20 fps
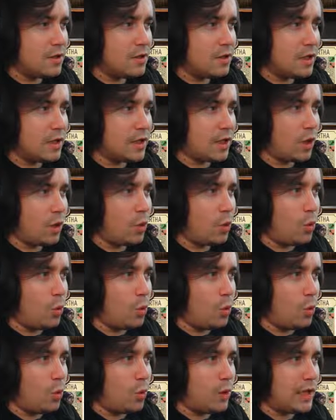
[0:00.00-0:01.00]
I can go
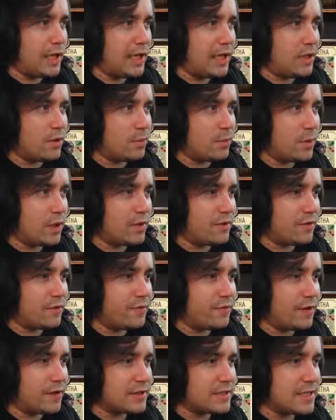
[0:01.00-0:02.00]
all in on whatever the
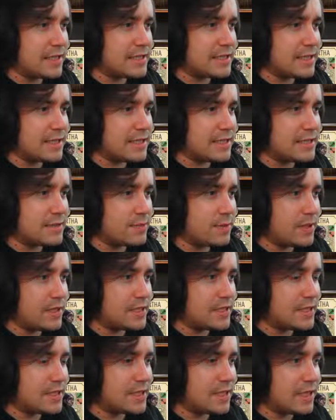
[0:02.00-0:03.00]
fuck this is. What
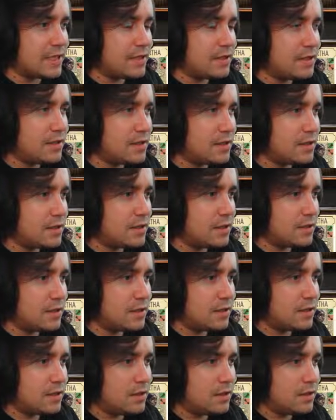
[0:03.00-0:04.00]
is this again?
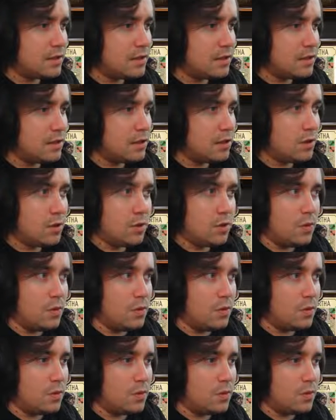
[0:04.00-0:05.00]

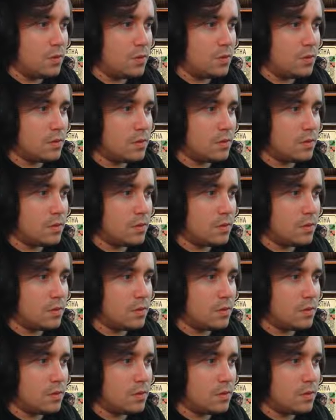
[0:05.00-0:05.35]
Ooh.